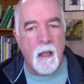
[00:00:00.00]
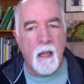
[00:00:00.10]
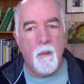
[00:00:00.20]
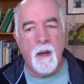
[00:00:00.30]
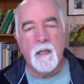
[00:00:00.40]

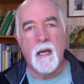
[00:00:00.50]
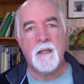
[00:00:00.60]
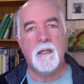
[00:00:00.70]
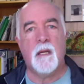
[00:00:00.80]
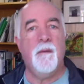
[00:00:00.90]
And what it does
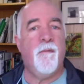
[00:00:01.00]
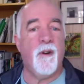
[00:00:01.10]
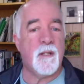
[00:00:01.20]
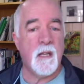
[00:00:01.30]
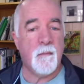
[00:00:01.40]
is it
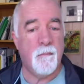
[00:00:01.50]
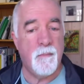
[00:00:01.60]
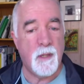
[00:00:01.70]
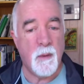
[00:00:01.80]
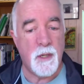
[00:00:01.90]
converts it.
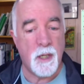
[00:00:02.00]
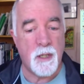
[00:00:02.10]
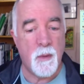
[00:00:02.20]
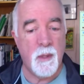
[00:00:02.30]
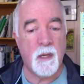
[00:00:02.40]
So it's just
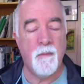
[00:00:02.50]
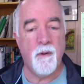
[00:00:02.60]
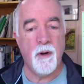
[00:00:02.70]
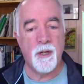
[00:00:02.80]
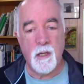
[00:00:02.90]
doing the
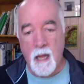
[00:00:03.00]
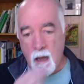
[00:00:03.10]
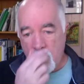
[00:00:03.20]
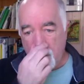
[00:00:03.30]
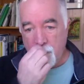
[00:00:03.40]
conversion
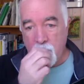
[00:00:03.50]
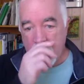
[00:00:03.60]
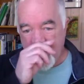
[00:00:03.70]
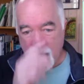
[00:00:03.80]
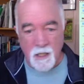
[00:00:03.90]
now. You can
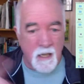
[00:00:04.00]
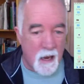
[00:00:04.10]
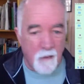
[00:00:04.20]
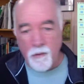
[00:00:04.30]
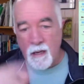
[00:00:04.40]
see it just
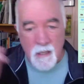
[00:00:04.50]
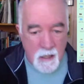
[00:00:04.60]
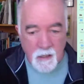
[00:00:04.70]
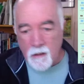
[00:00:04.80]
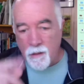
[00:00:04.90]
kind of runs
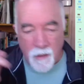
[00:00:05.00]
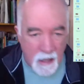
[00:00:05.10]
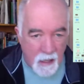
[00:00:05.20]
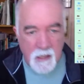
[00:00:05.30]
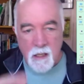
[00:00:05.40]
this little
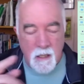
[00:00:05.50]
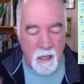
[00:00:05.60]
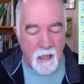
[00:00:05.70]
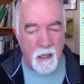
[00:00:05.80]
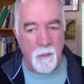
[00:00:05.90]
thing as it's
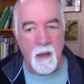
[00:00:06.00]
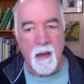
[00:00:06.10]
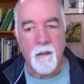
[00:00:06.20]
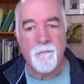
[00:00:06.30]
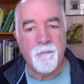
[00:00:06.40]
thinking
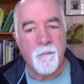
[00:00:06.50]
about it.